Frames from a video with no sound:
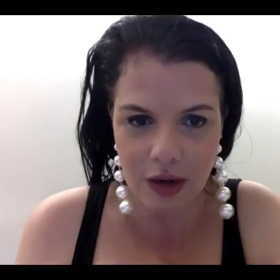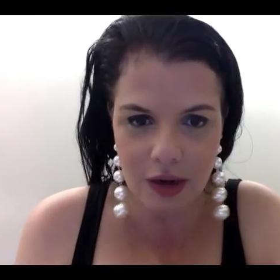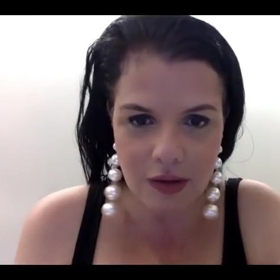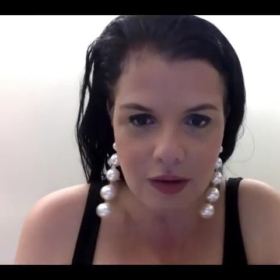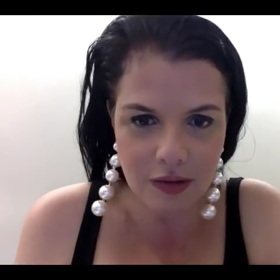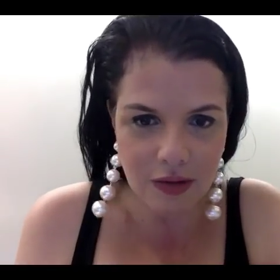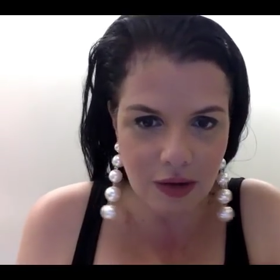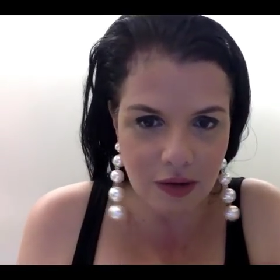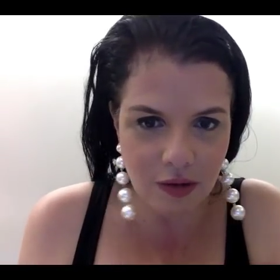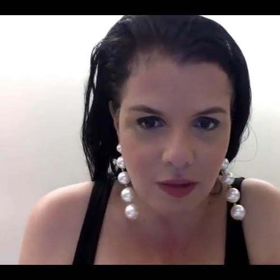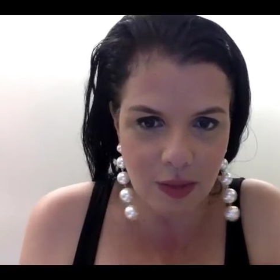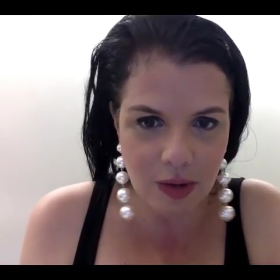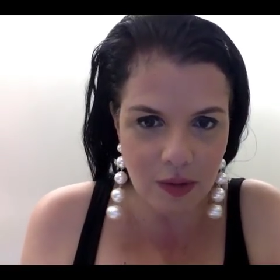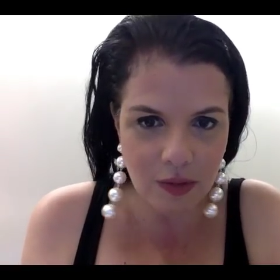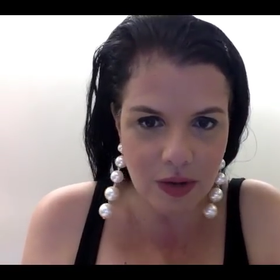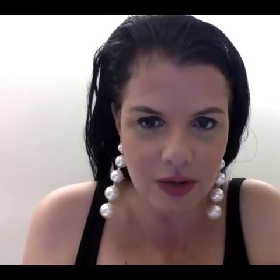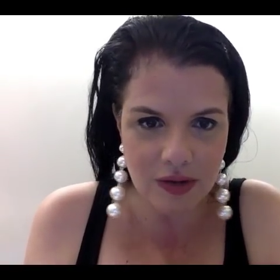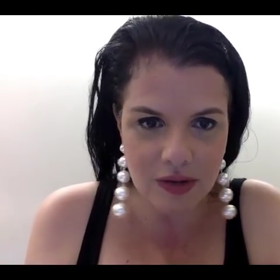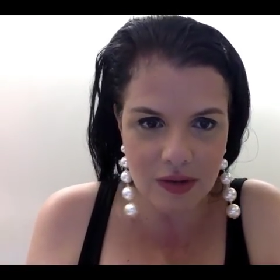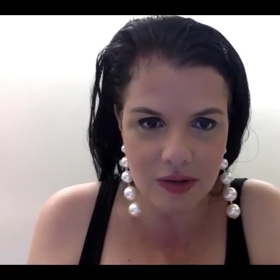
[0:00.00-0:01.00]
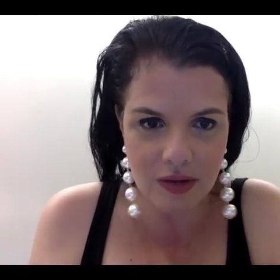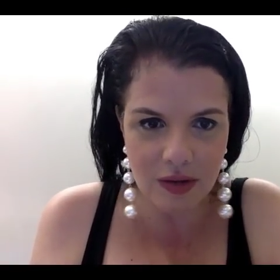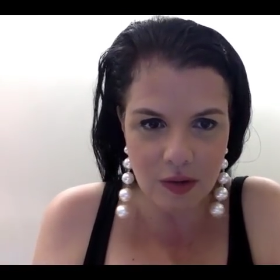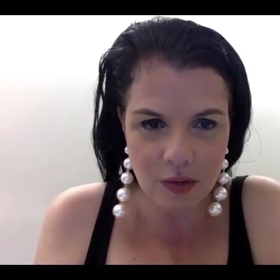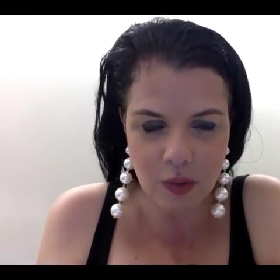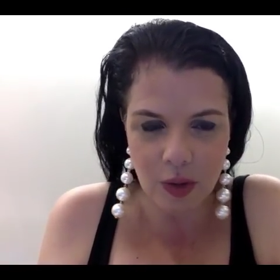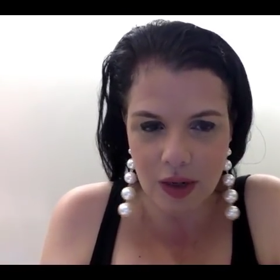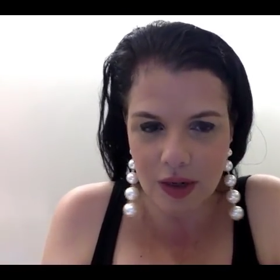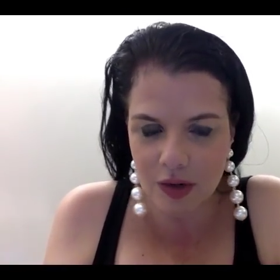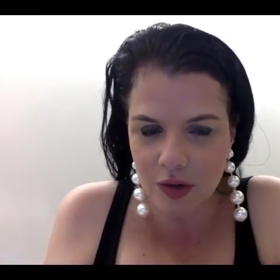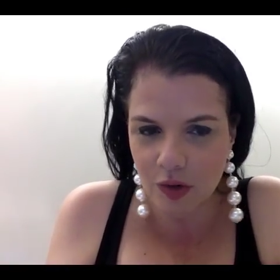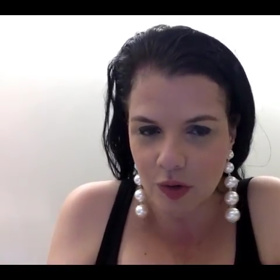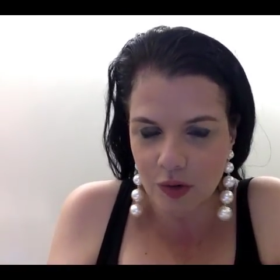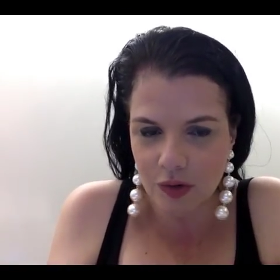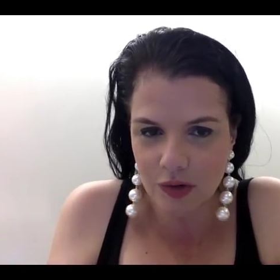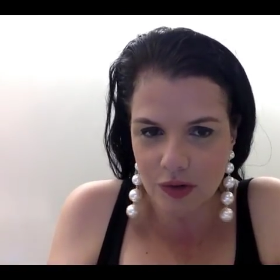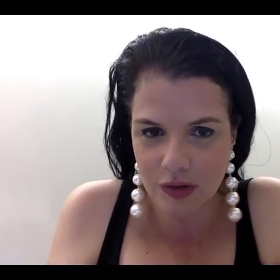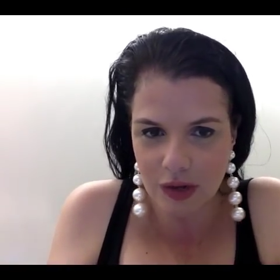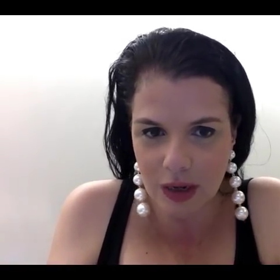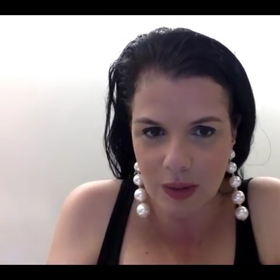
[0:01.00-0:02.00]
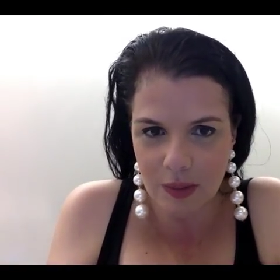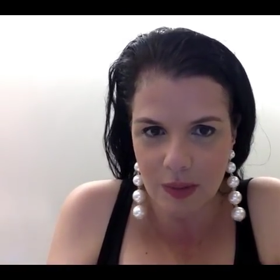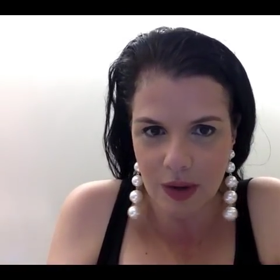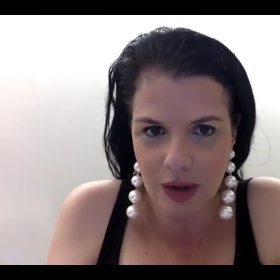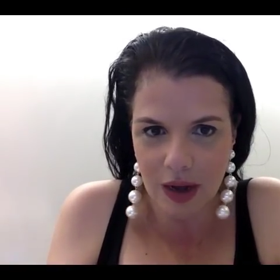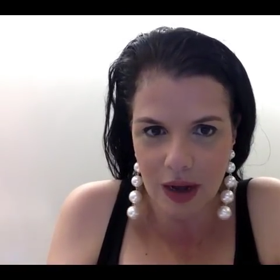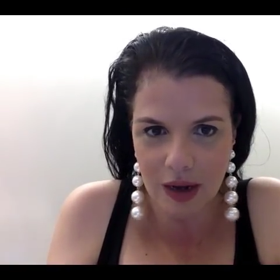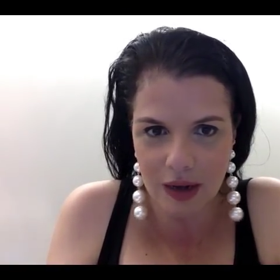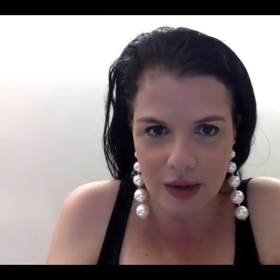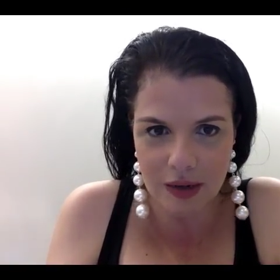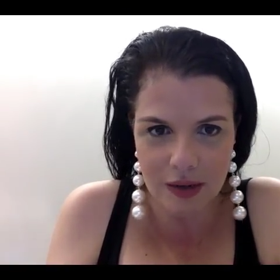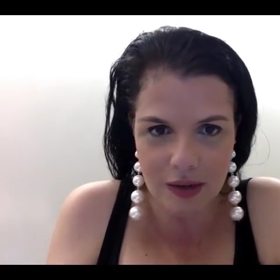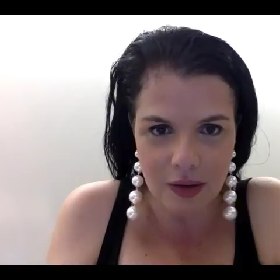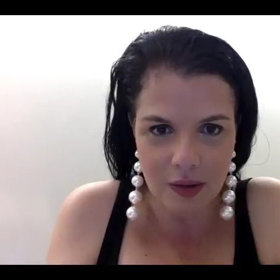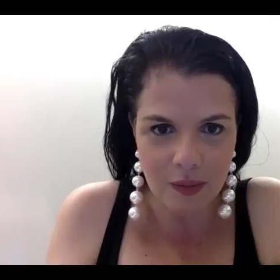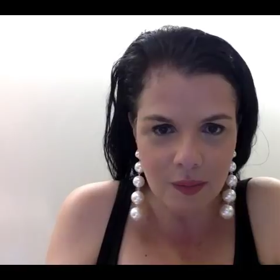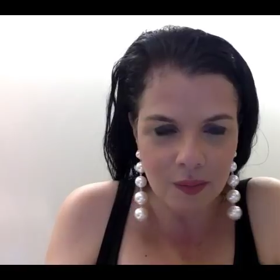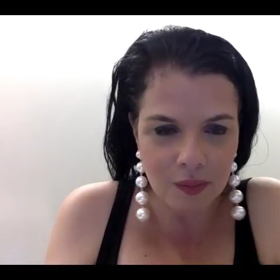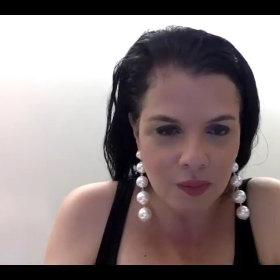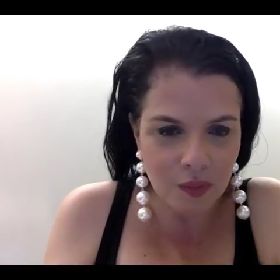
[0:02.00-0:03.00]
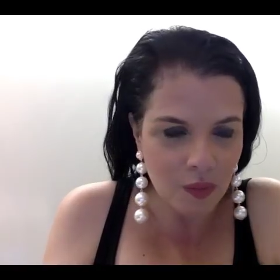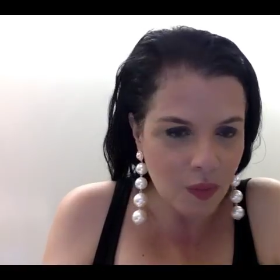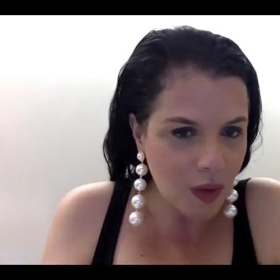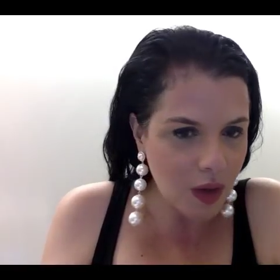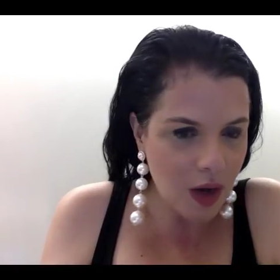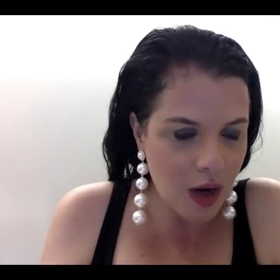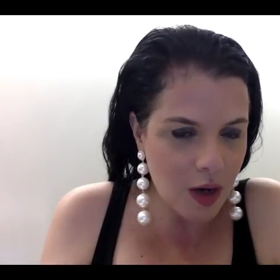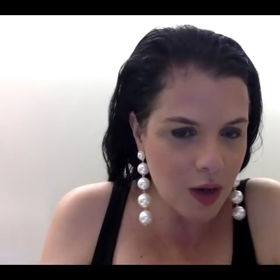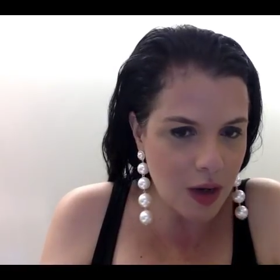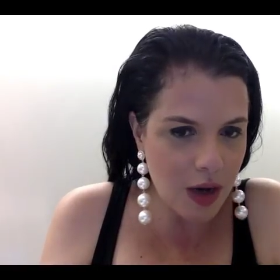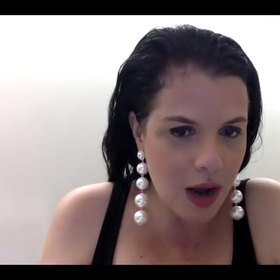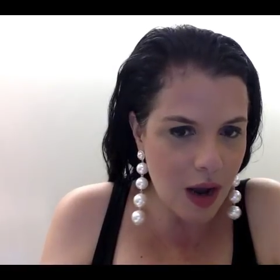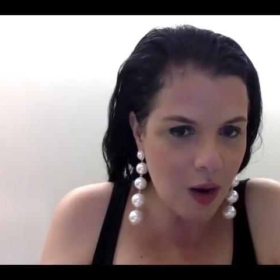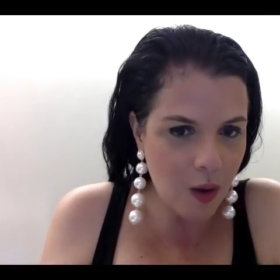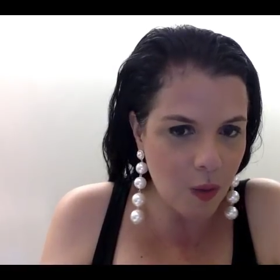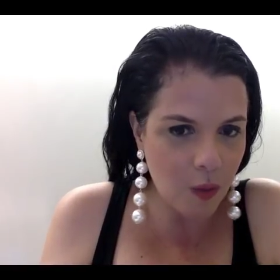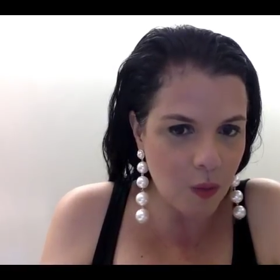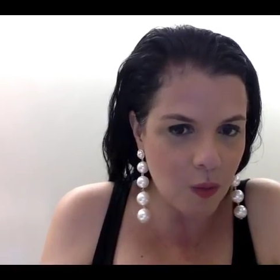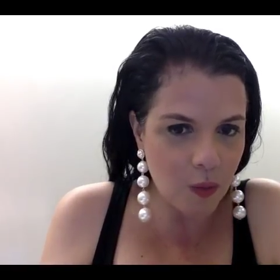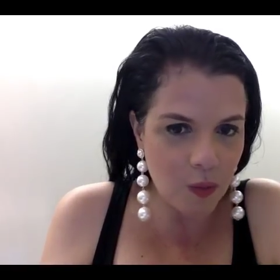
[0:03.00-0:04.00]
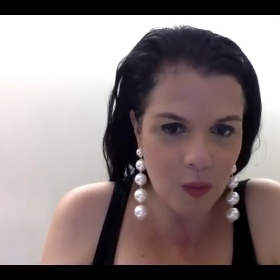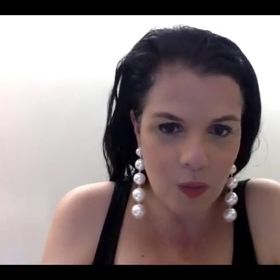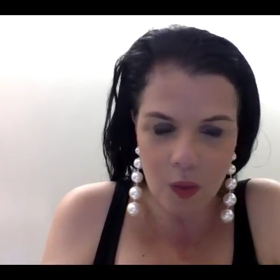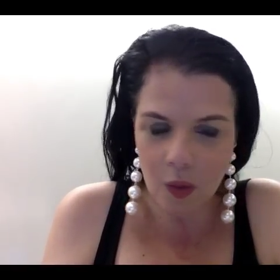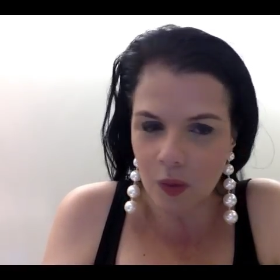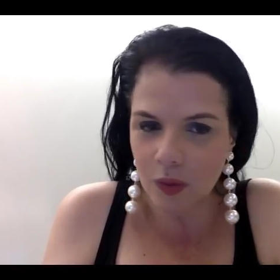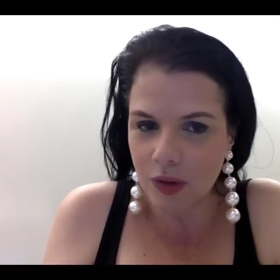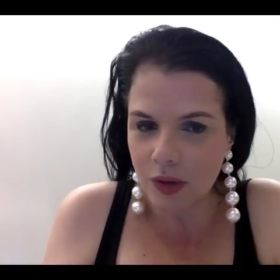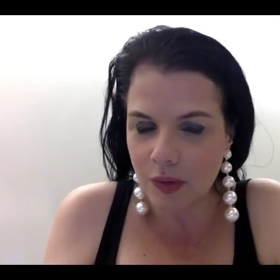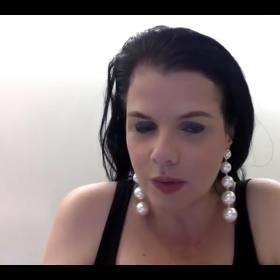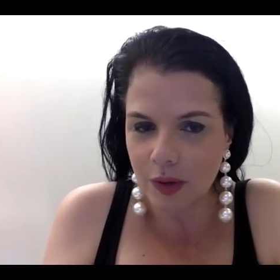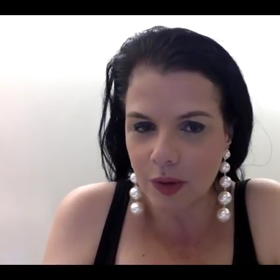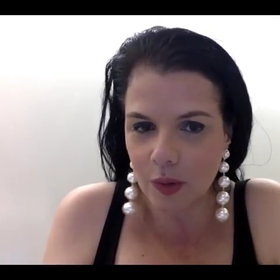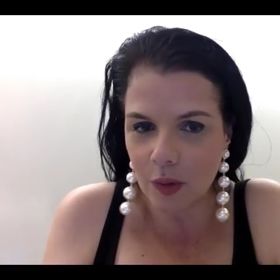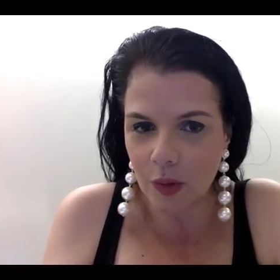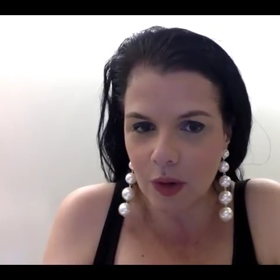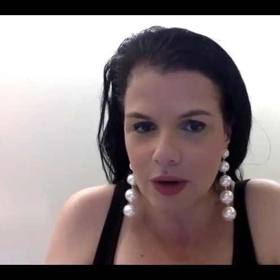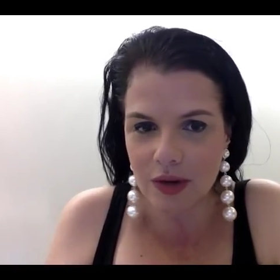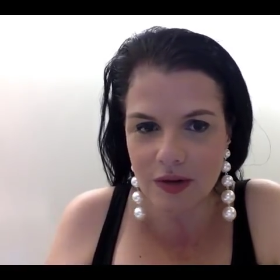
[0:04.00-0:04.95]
and he said so many racist things, why did you stay behind and now only record?